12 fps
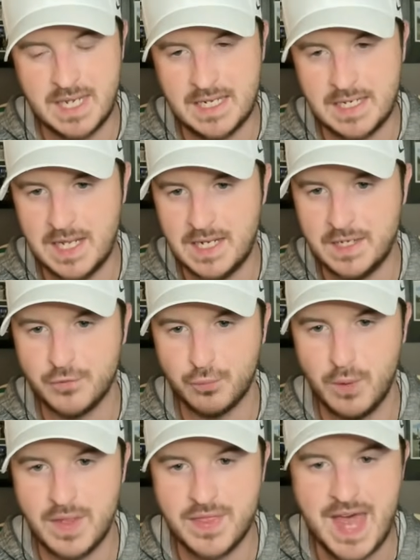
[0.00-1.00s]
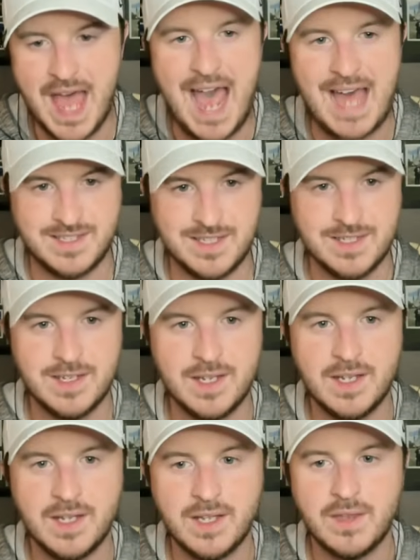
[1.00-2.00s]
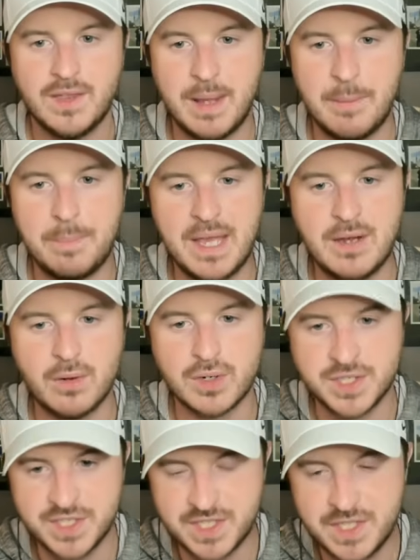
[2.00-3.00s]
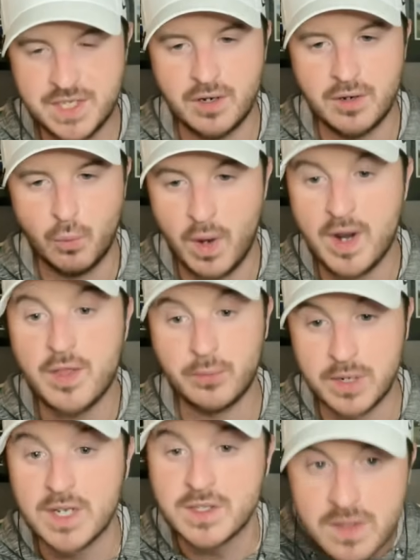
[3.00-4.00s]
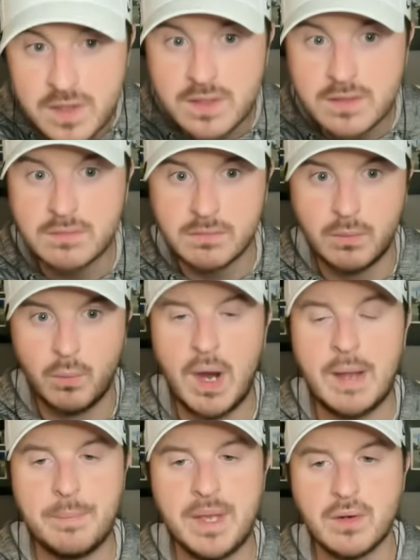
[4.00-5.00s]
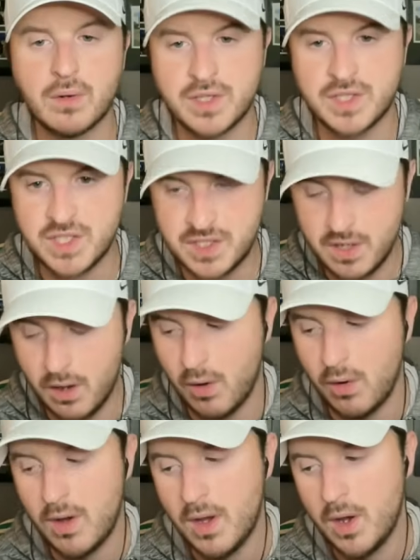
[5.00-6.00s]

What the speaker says: And it is with that that Baylor's still one of the reasons why Baylor's still